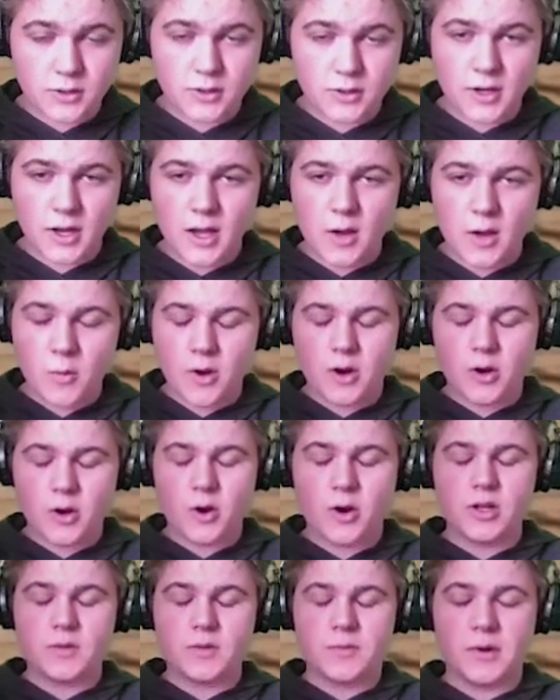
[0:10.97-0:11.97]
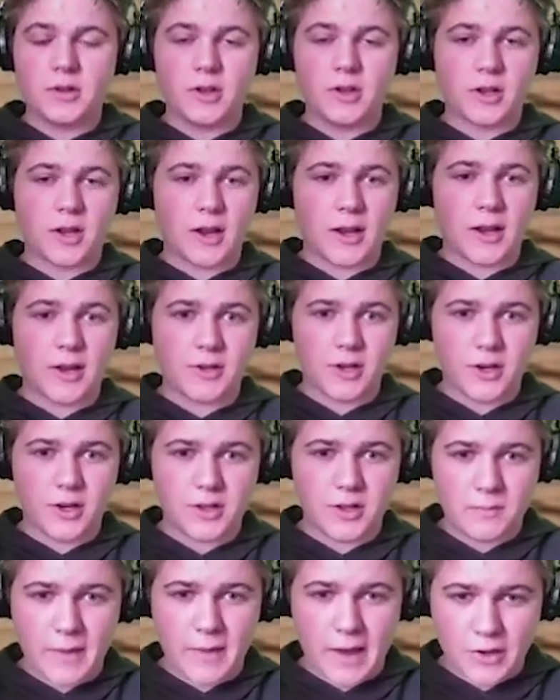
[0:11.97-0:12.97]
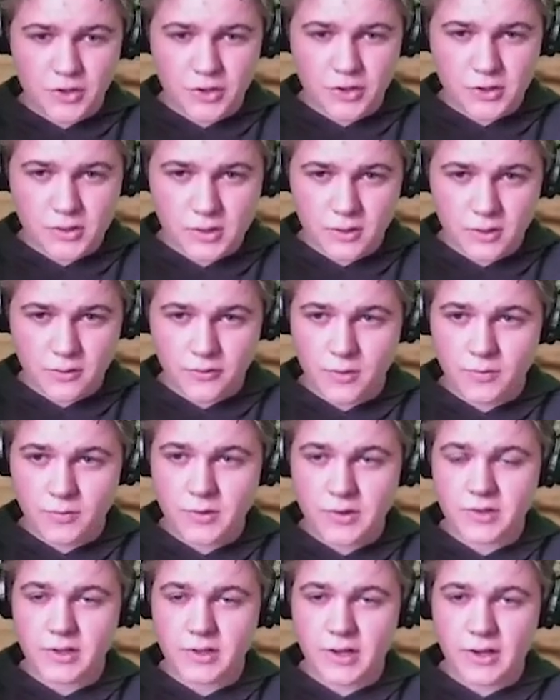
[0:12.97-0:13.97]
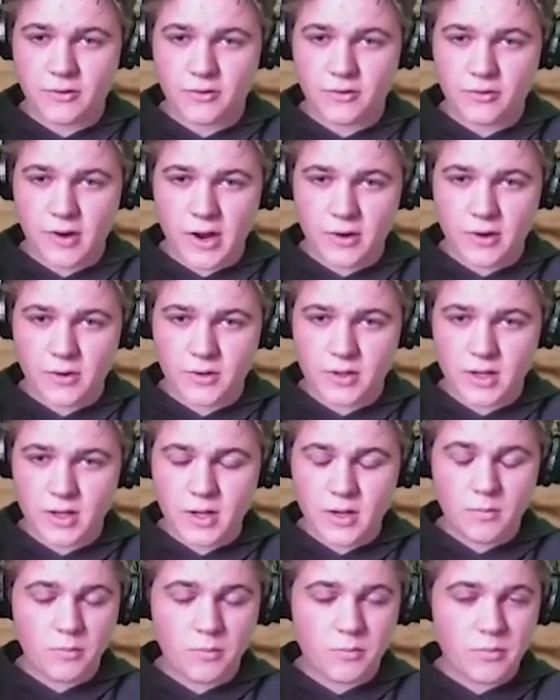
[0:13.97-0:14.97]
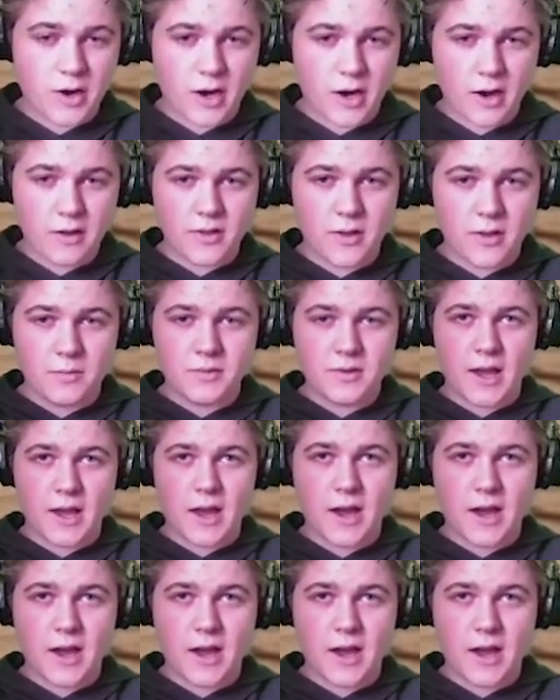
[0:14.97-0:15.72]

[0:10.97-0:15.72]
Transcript: Today we are going to be looking at all the matches from this last round, breaking them